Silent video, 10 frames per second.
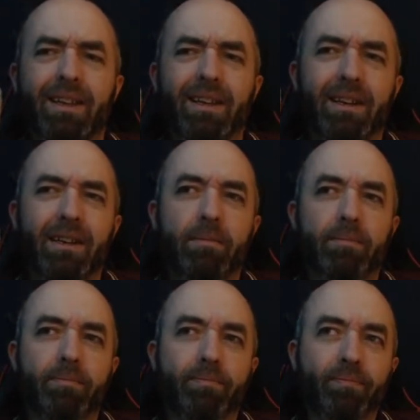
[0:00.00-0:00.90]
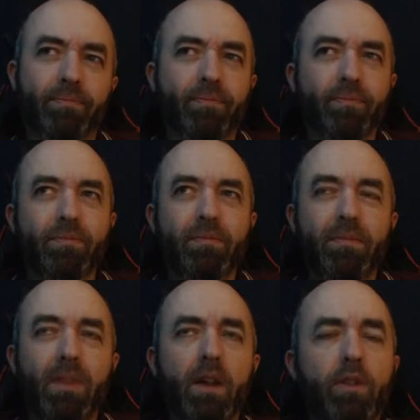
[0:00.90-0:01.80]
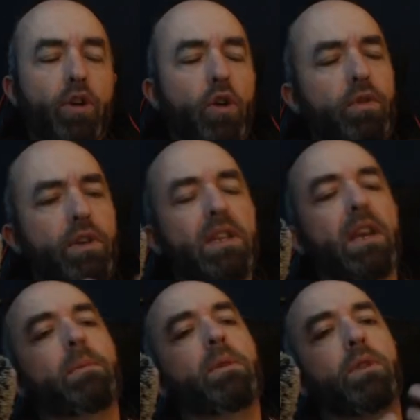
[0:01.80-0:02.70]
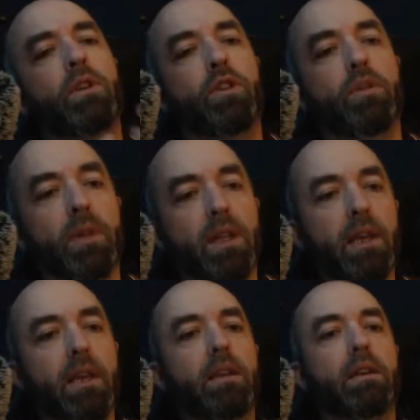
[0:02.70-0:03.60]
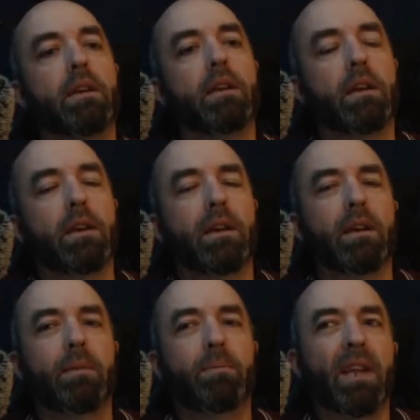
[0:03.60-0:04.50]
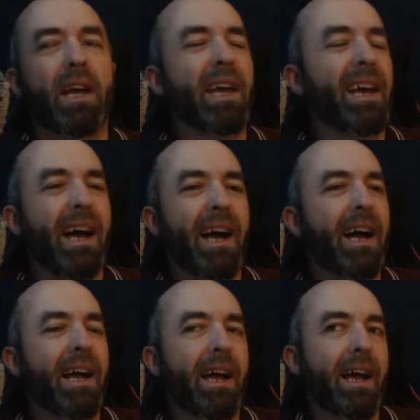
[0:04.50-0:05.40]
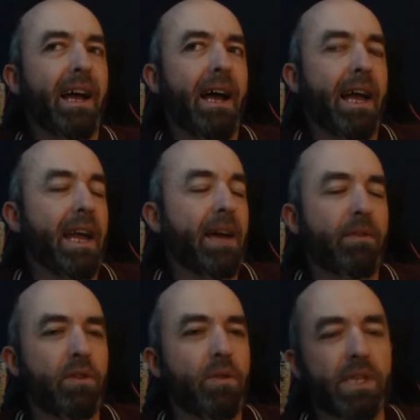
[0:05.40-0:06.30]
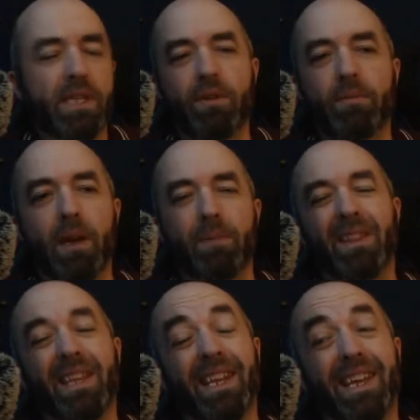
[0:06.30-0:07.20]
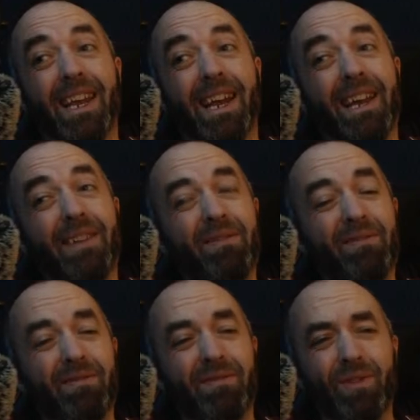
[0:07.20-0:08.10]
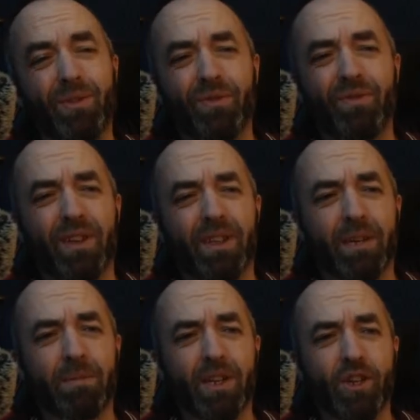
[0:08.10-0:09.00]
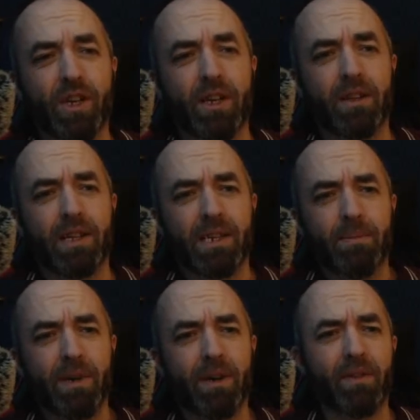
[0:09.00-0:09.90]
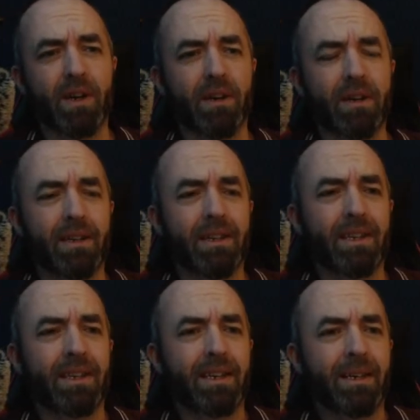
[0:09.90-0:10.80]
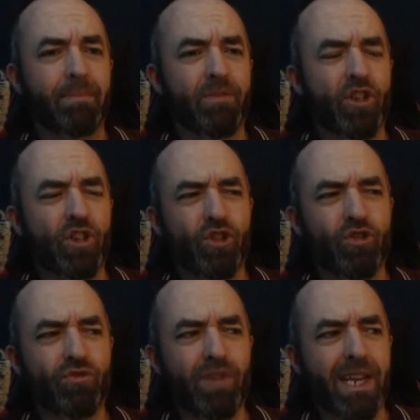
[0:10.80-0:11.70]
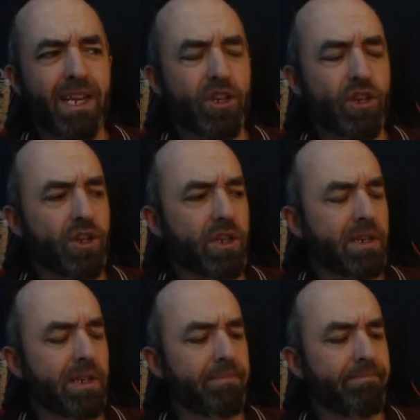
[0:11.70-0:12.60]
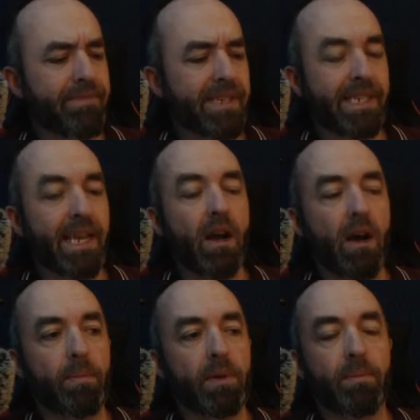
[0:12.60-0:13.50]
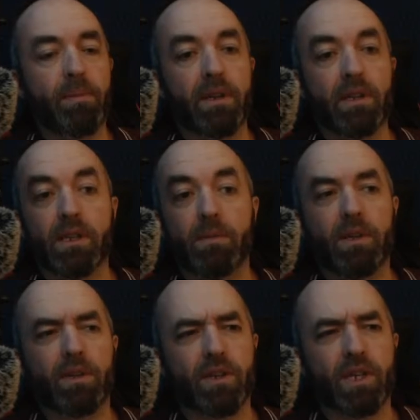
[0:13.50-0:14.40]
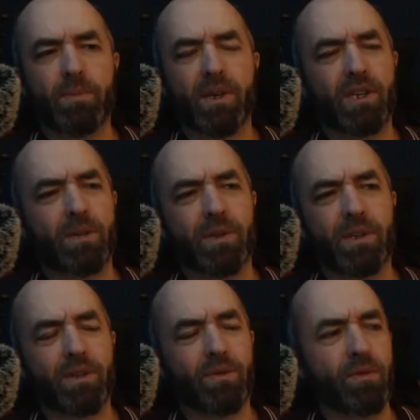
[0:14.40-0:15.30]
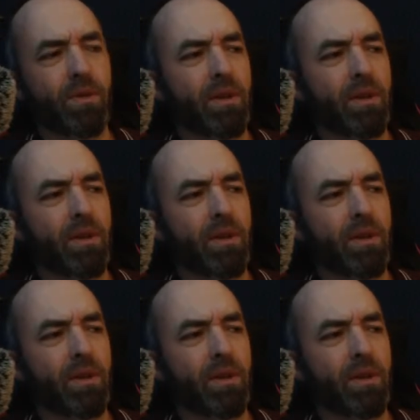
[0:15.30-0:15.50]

I thought over time it would accumulate, but I haven't noticed that on mine. But then again, I do feel like my channel has a bit of a strange setup compared to some others, especially with this whole